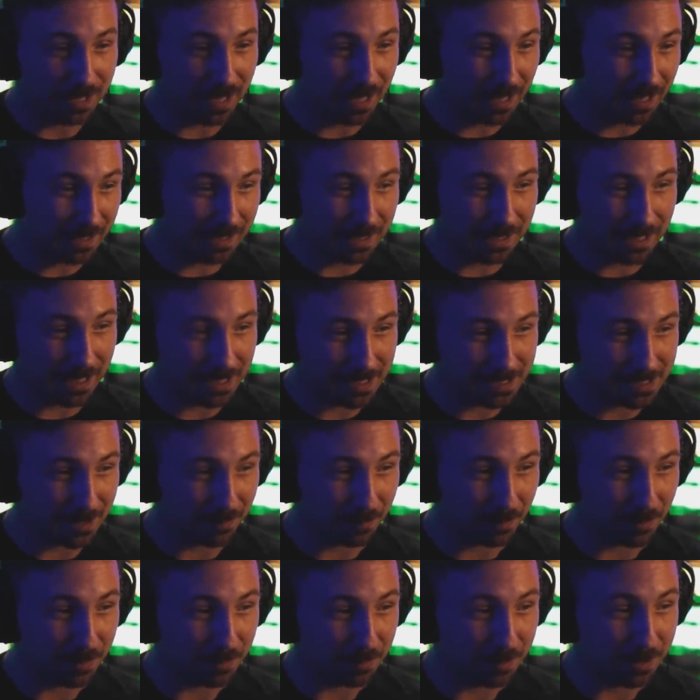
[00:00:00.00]
NK is
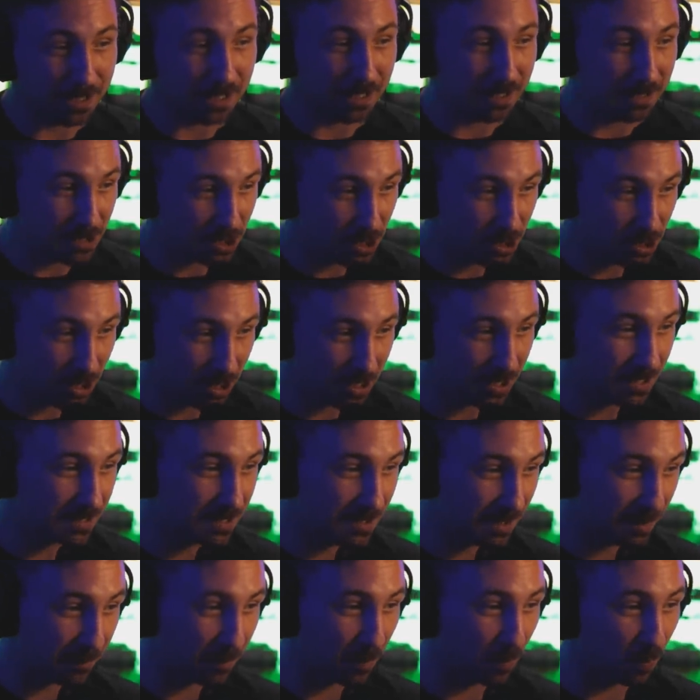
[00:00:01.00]
number three. G is
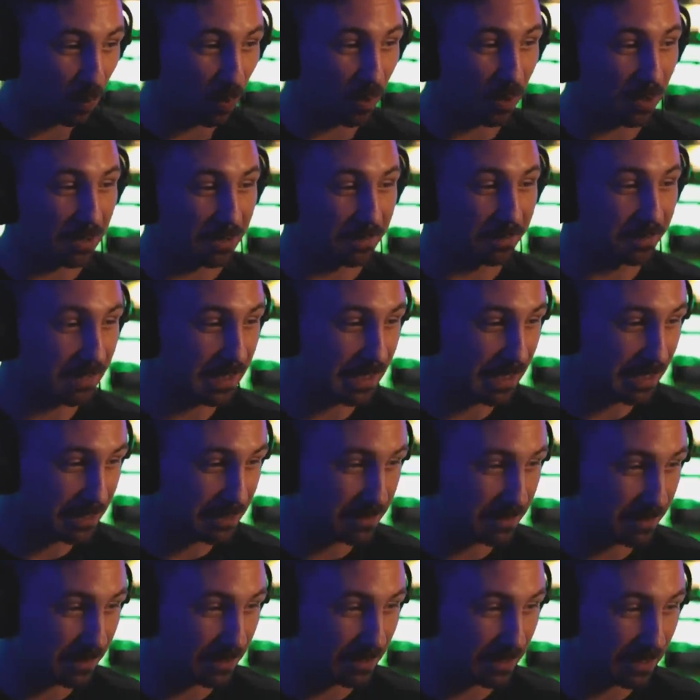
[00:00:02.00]
number one.
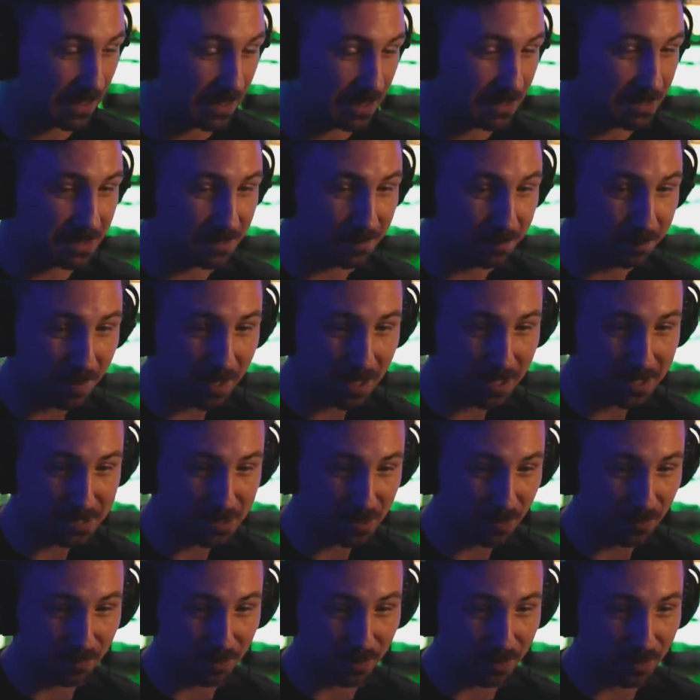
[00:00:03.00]
He's he's the
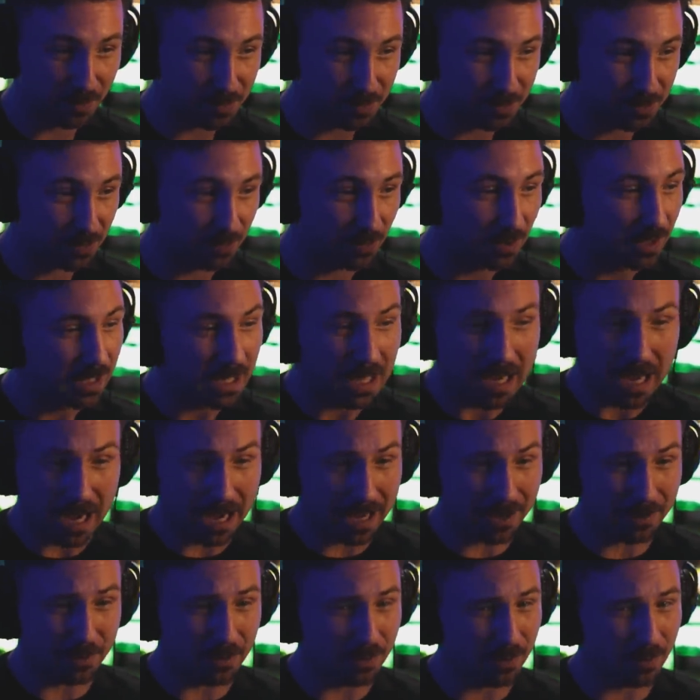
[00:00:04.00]
boss over those two.
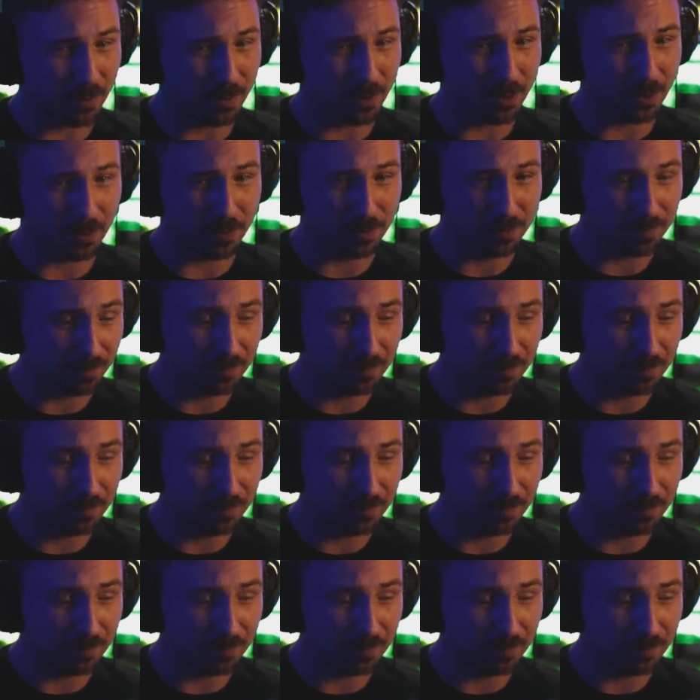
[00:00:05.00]
I don't know though.